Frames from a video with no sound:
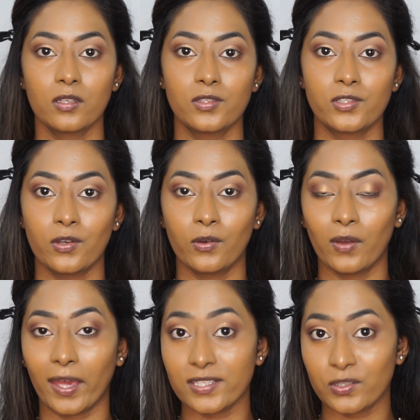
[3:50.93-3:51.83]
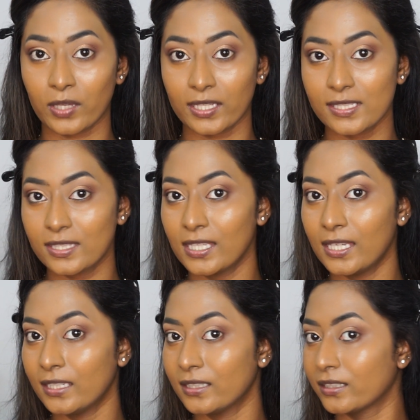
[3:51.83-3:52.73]
So as you can
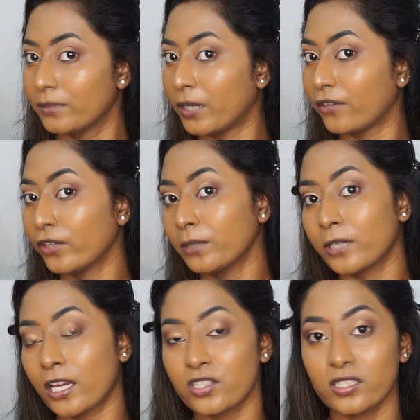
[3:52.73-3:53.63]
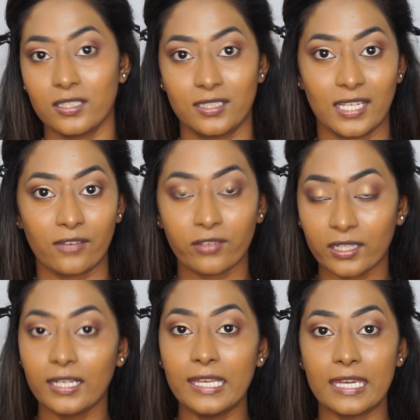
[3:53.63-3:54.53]
see, the buffing brush
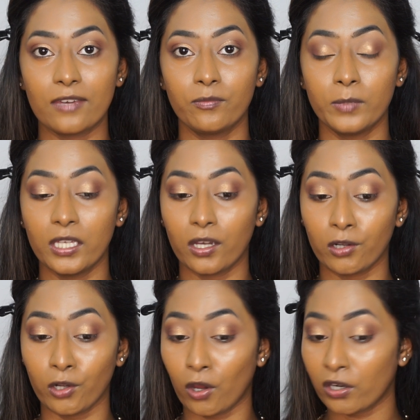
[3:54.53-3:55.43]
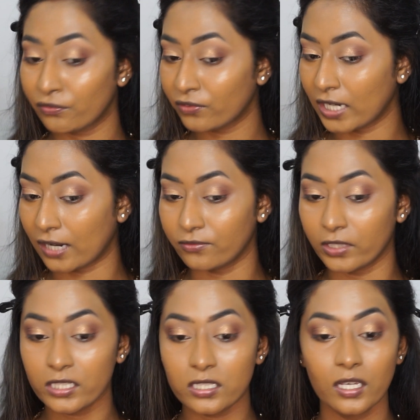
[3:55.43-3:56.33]
definitely gave me a lot of
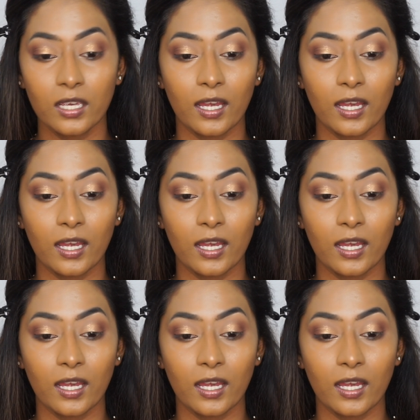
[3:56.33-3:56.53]
coverage.